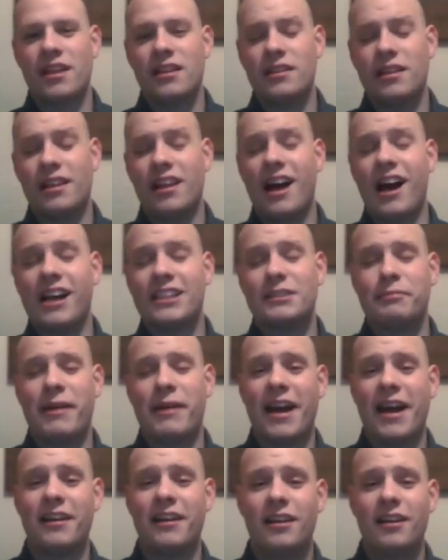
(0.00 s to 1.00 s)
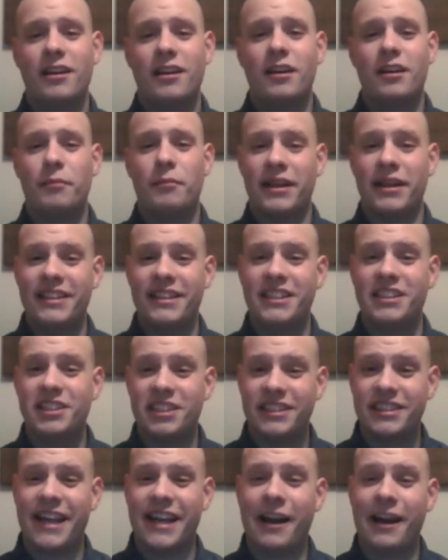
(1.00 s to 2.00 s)
The last man, by
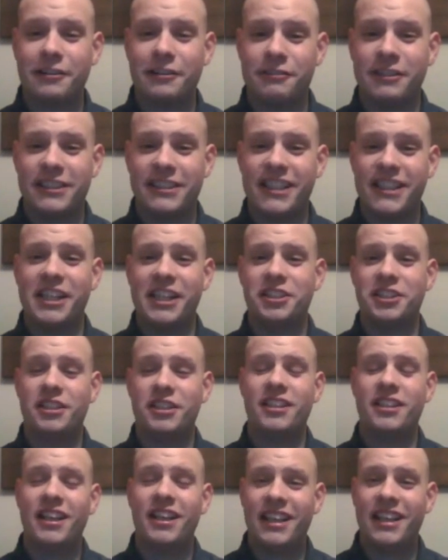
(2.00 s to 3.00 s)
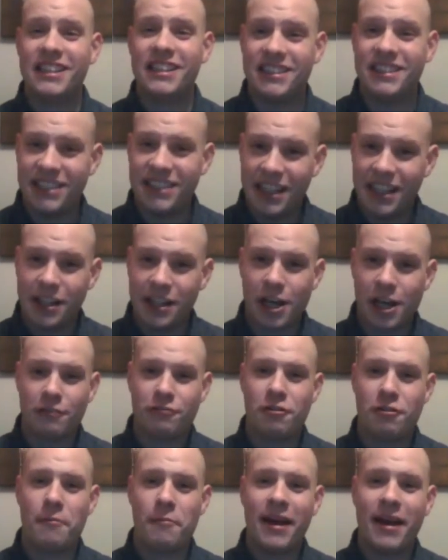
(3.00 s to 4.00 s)
Nietzsche's characterization, is neither a
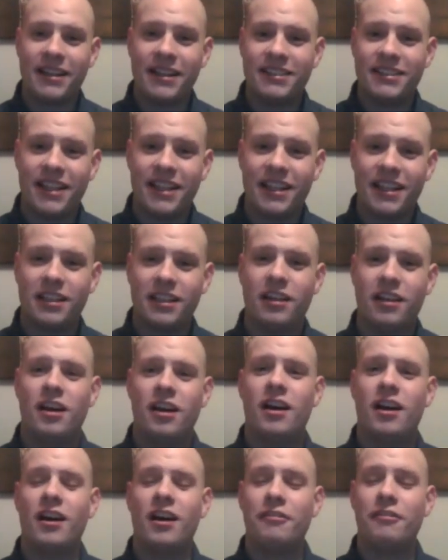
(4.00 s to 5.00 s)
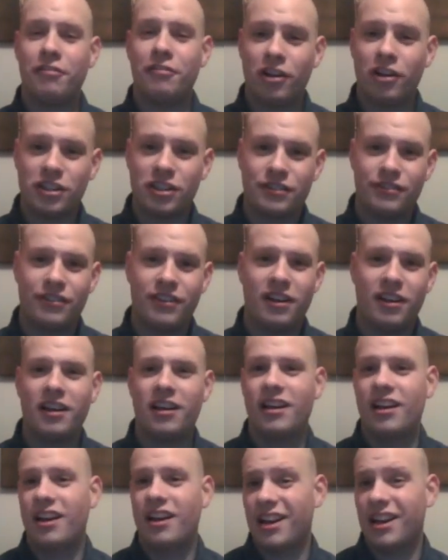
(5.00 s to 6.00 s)
romantic, a philosopher,
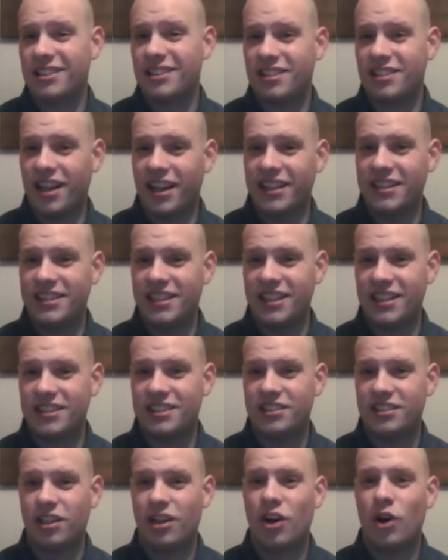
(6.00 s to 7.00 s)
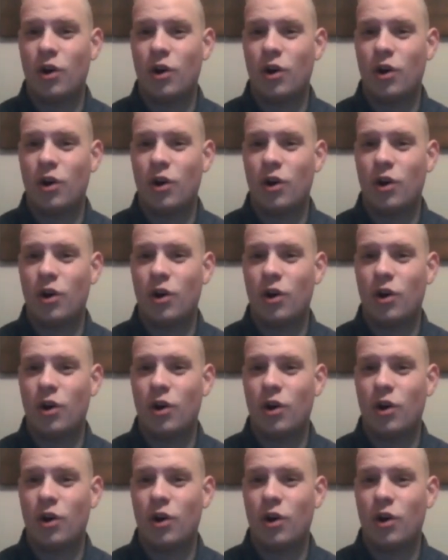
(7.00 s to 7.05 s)
a scientist,